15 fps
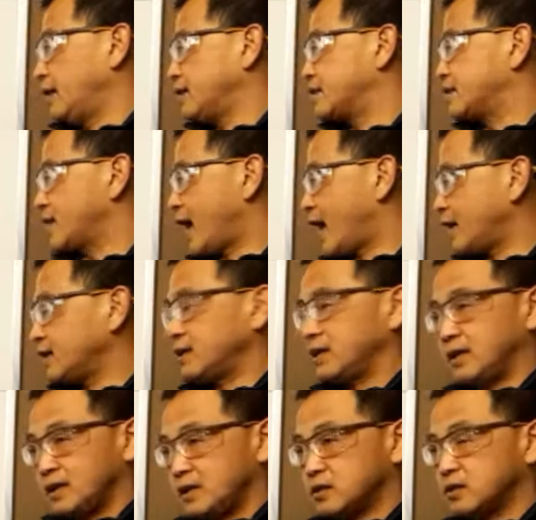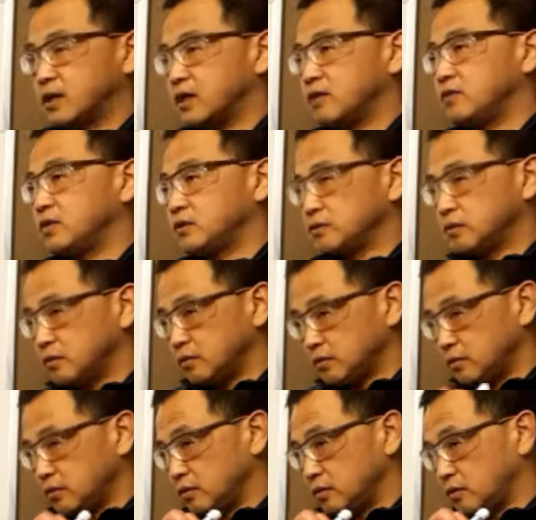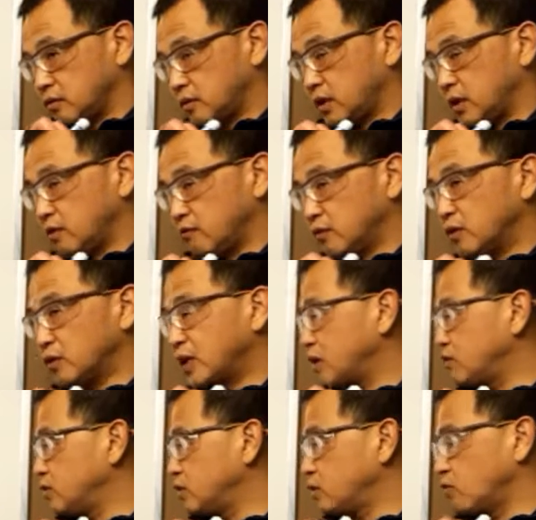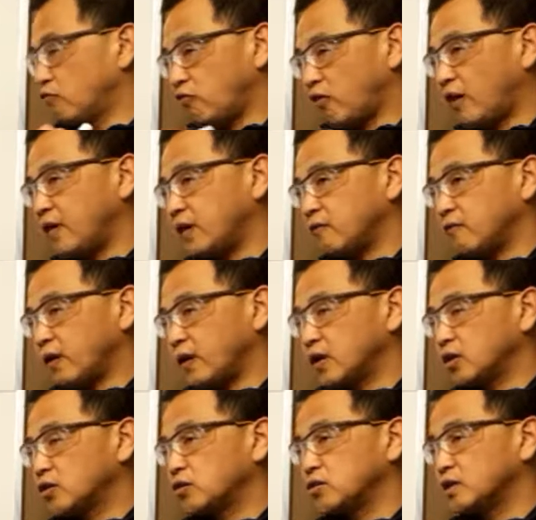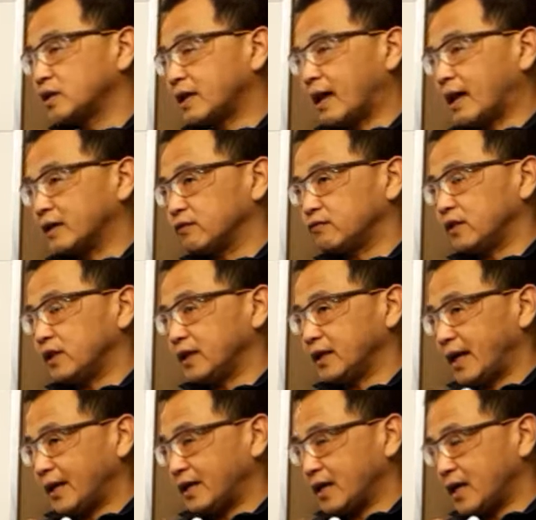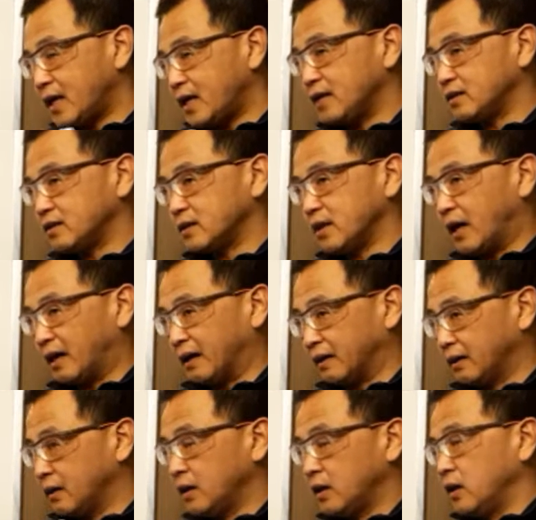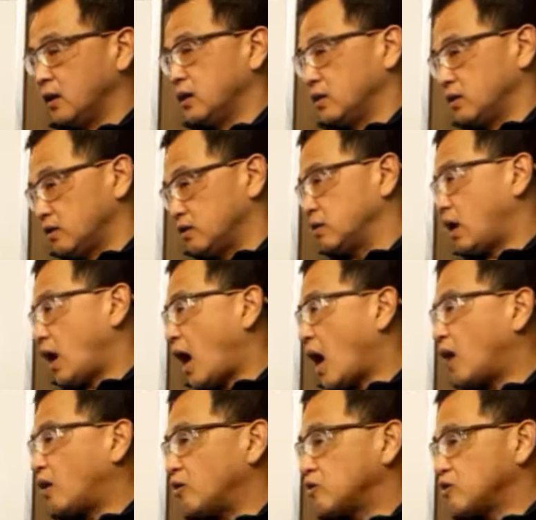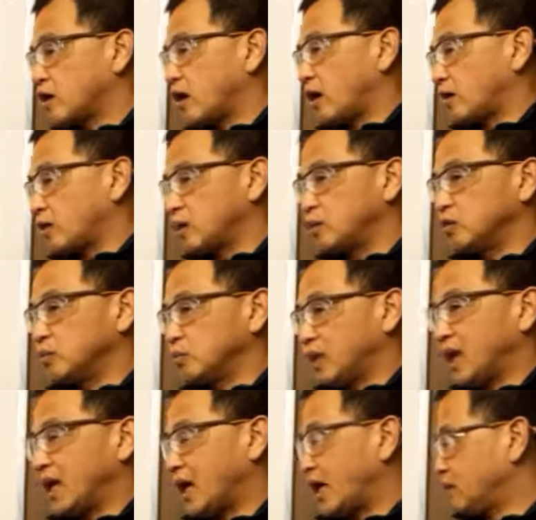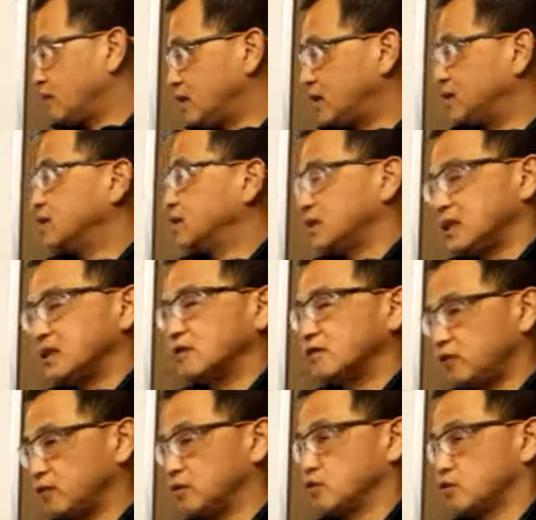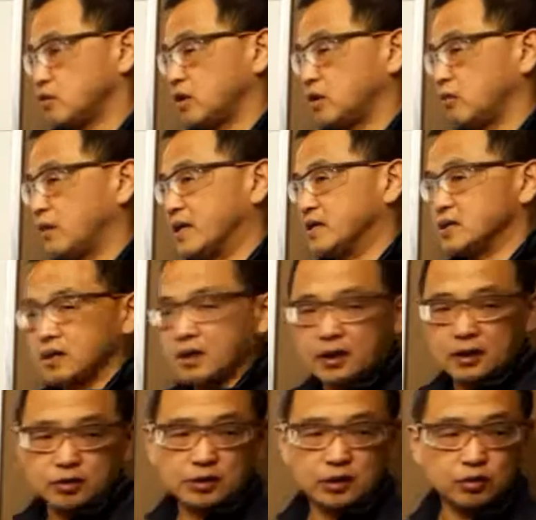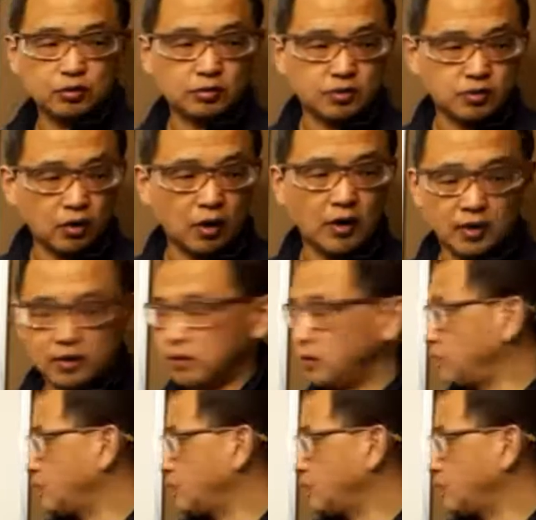And that will give you very, very good gut feeling and a hint on how they are going to behave in the near future once they are going to join.